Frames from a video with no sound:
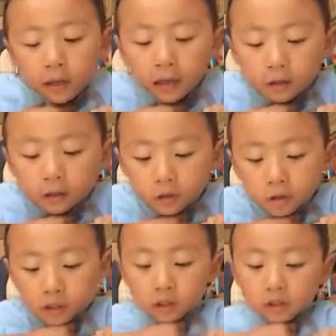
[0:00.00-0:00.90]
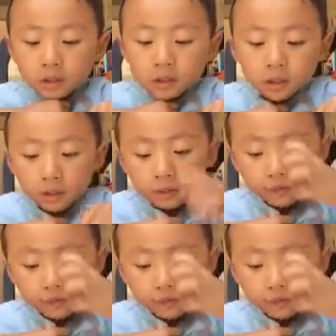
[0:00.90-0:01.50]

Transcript: I could just see